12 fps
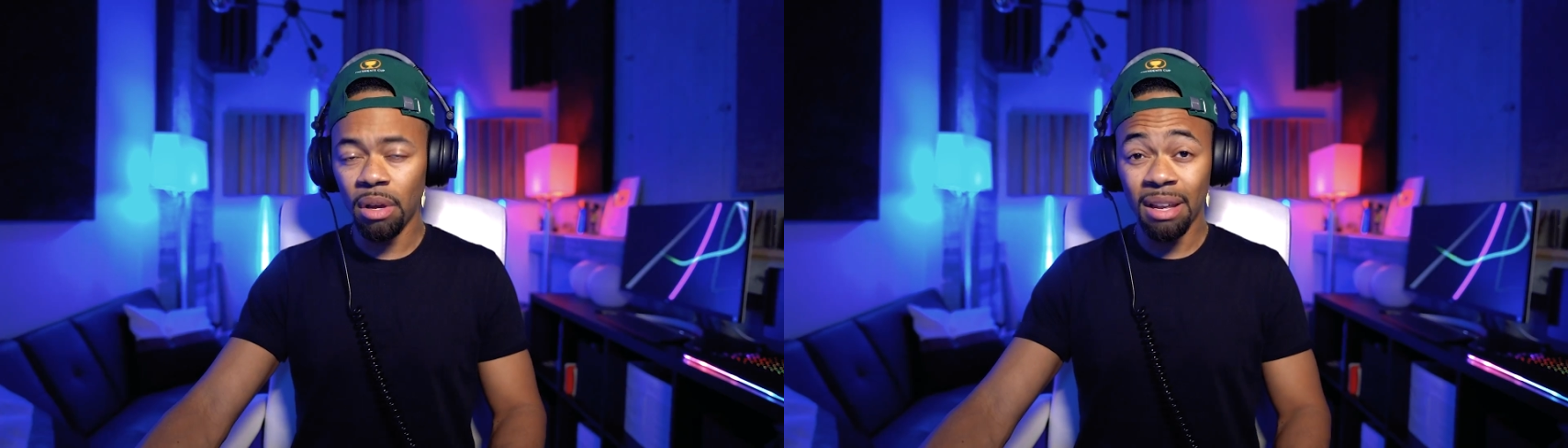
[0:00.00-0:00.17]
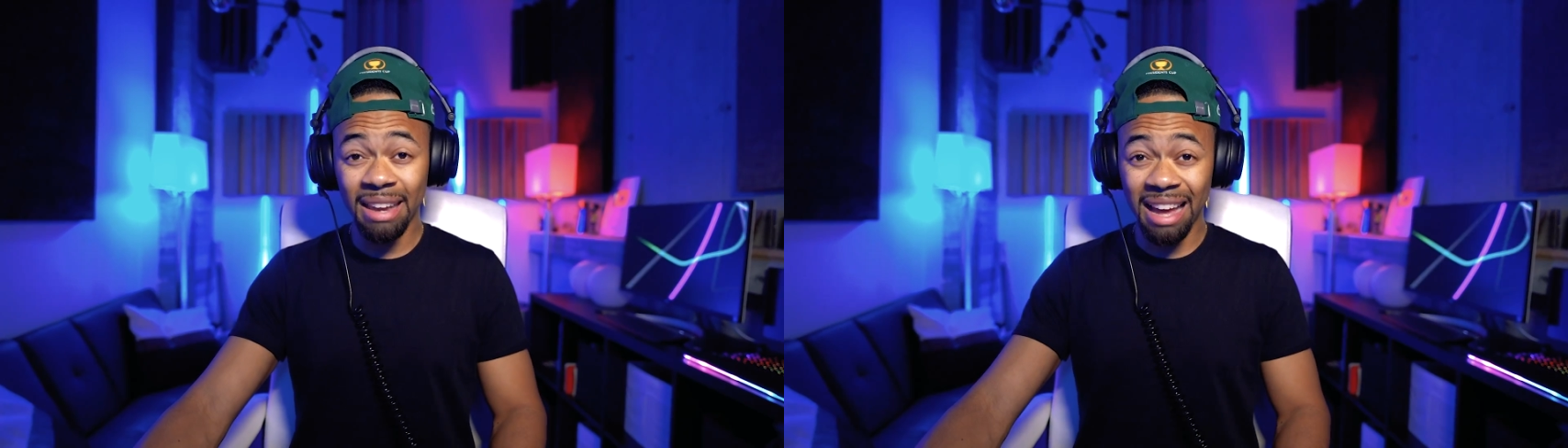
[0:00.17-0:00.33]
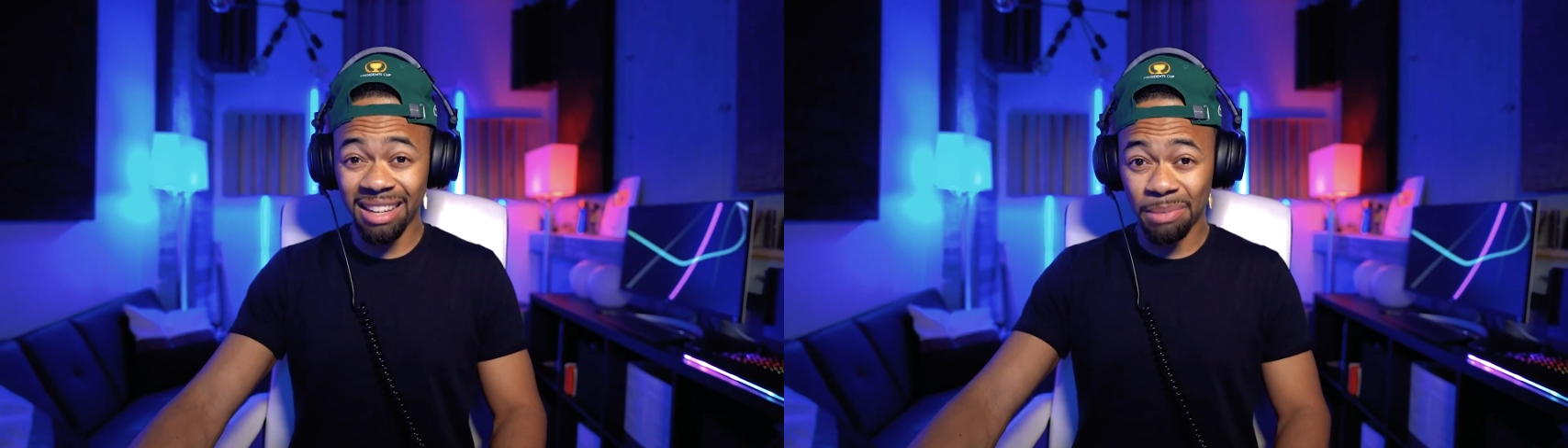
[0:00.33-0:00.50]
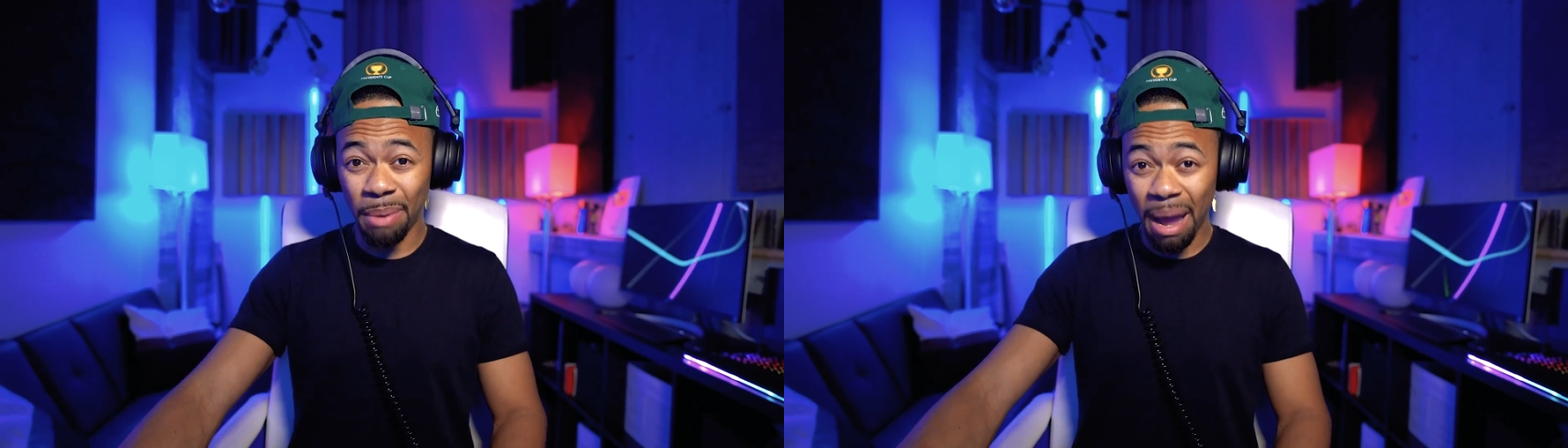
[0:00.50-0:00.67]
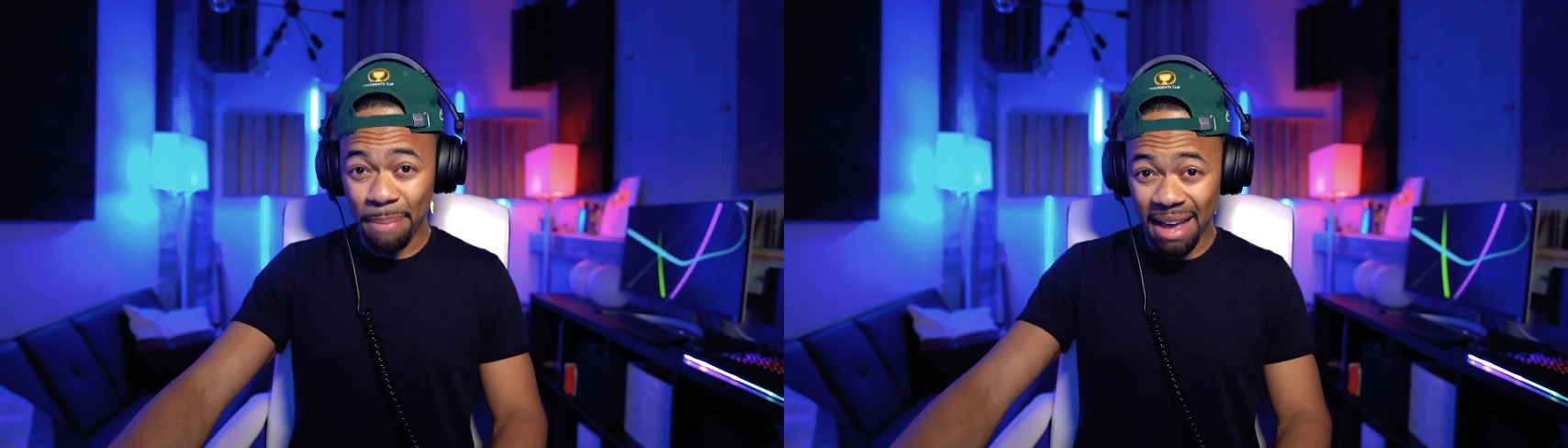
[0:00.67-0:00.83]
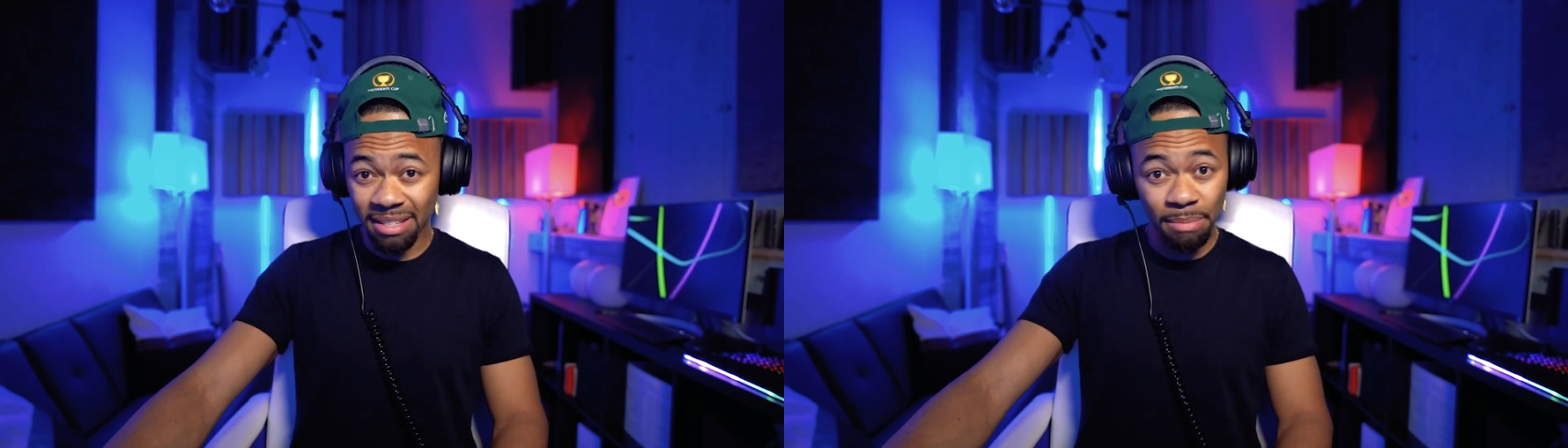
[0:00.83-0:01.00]
Now let's
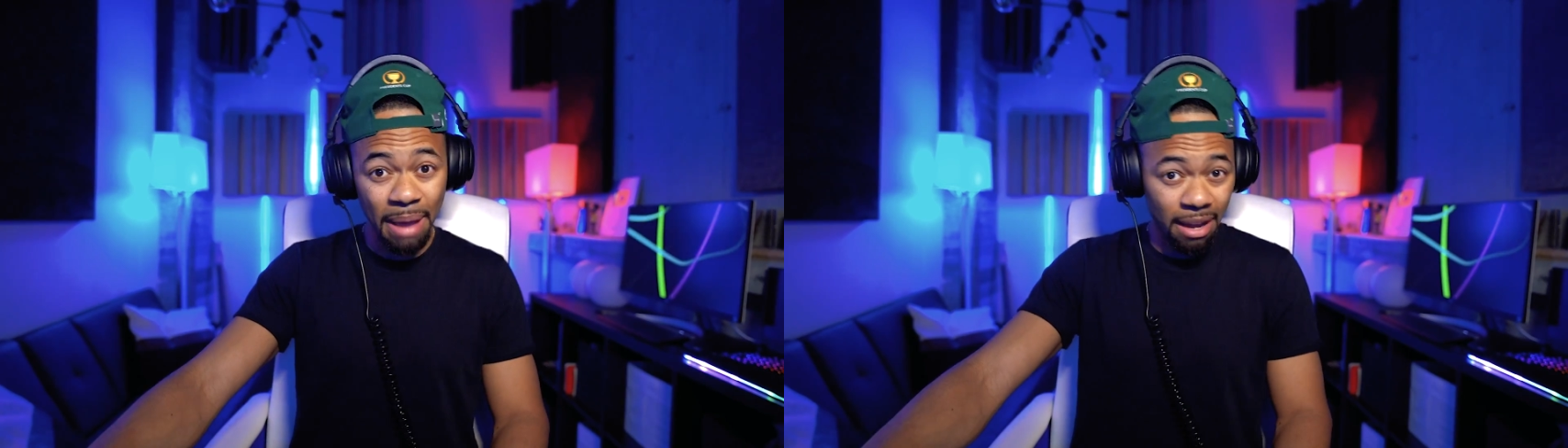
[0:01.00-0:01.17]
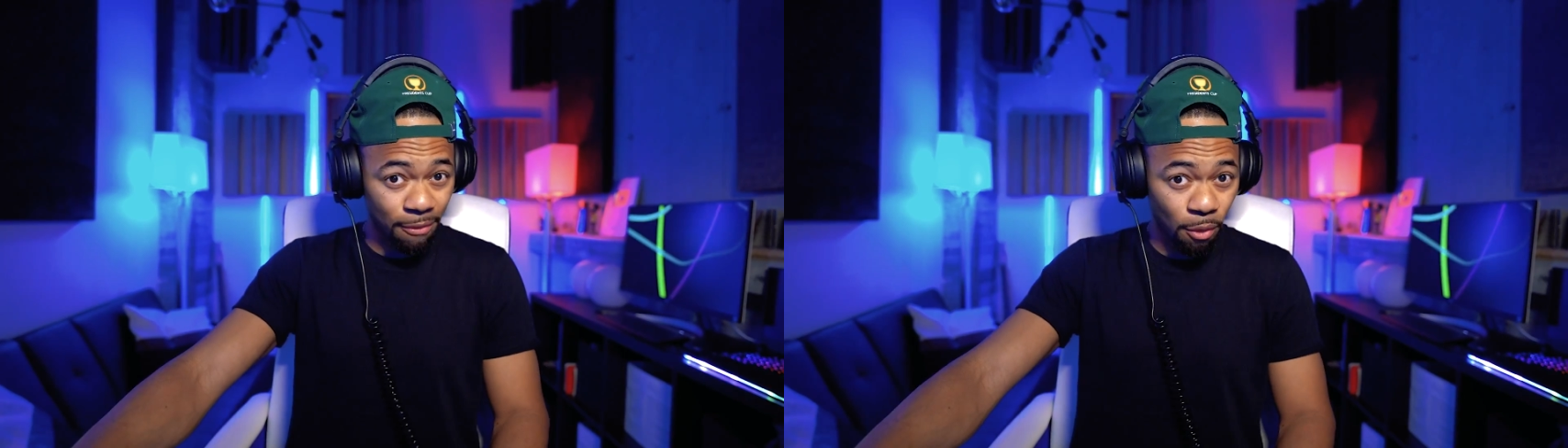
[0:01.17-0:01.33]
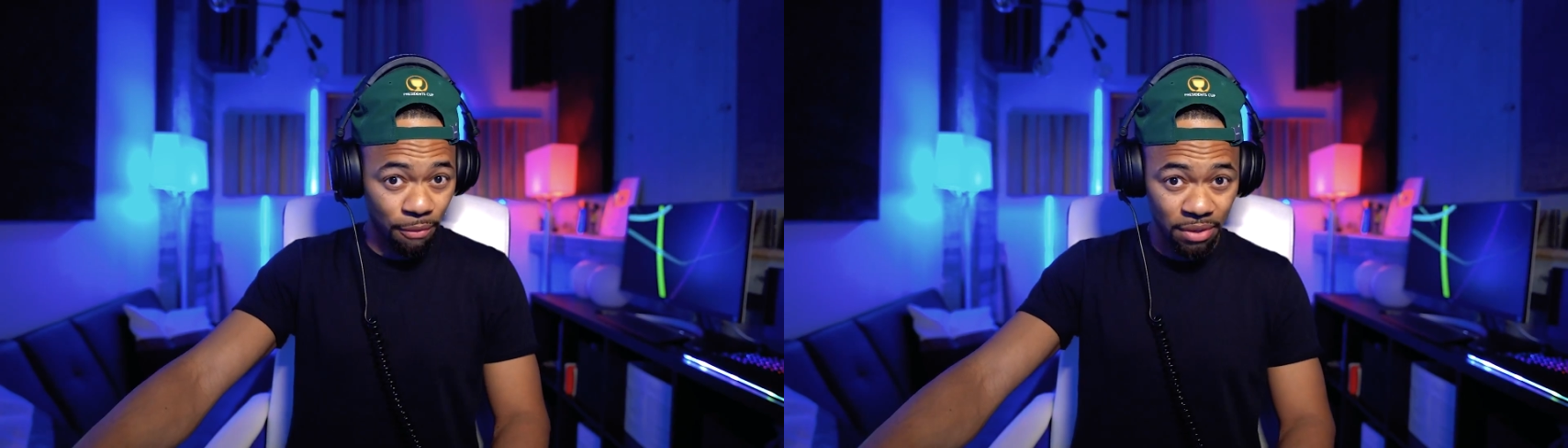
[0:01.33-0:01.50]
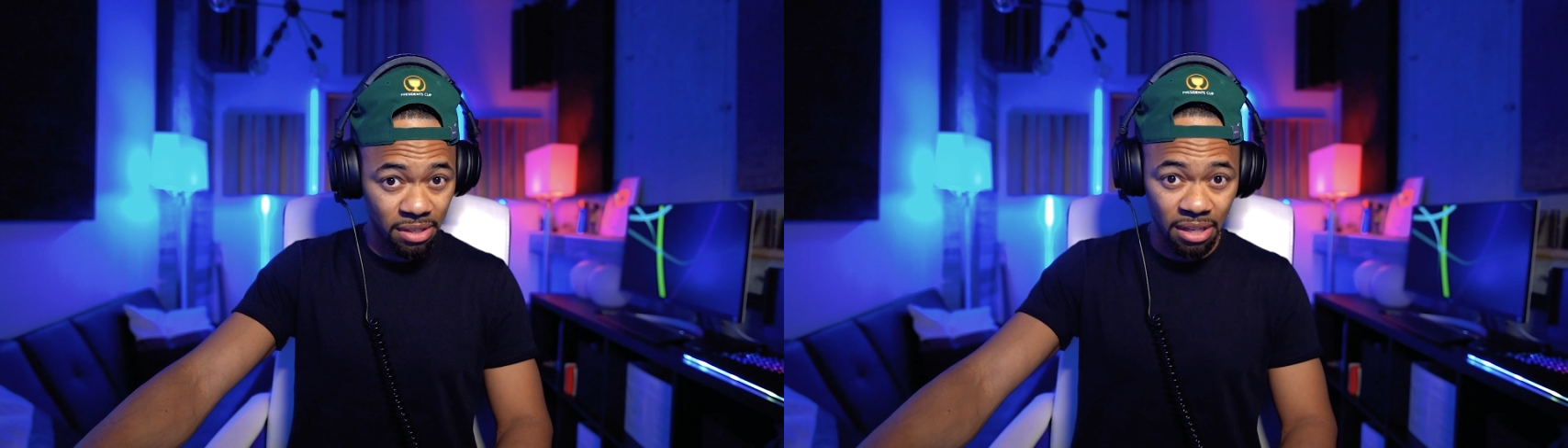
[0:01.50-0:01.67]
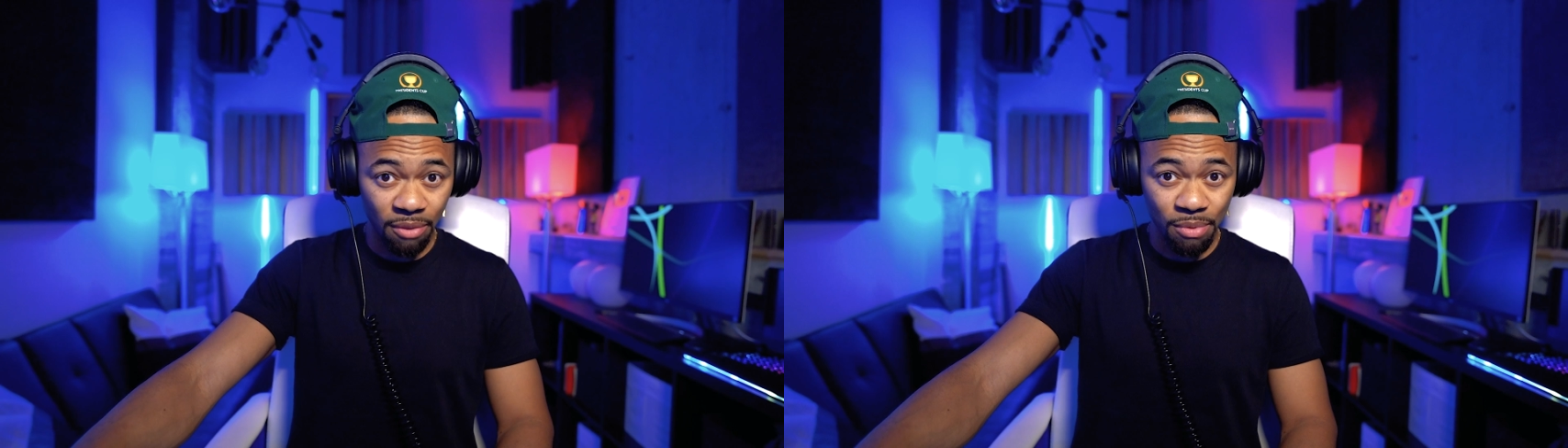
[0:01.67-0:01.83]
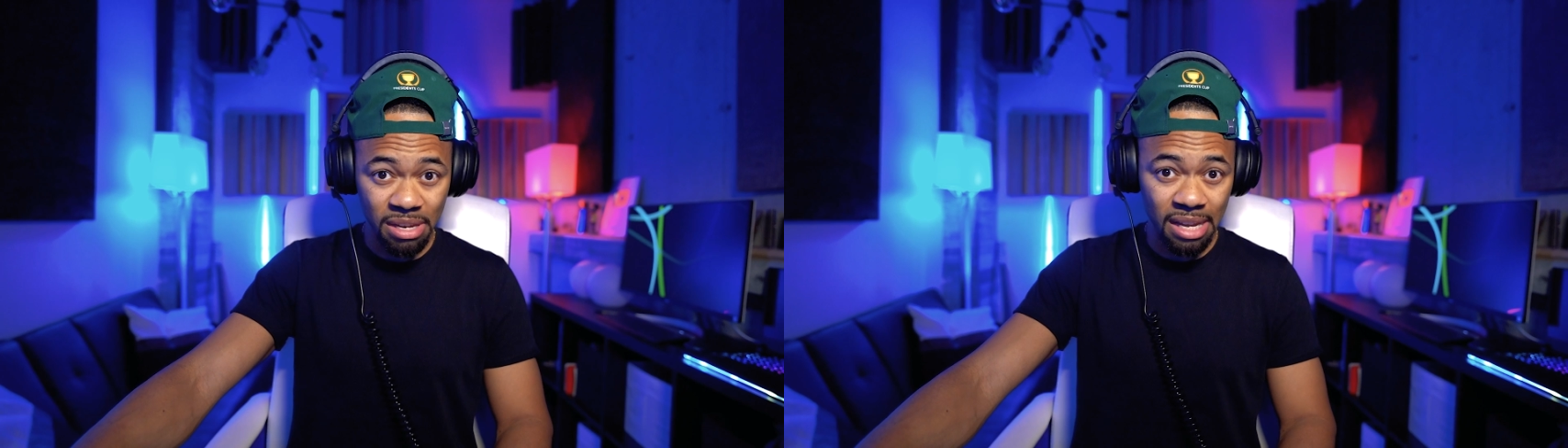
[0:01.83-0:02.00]
bypass this back and forth and see
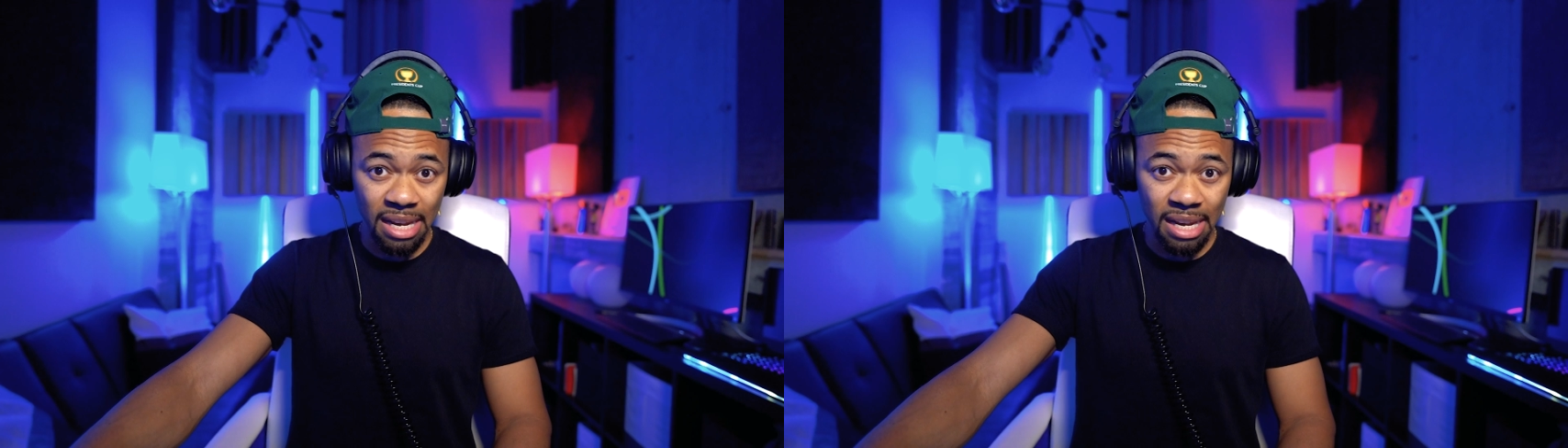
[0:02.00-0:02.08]
if we did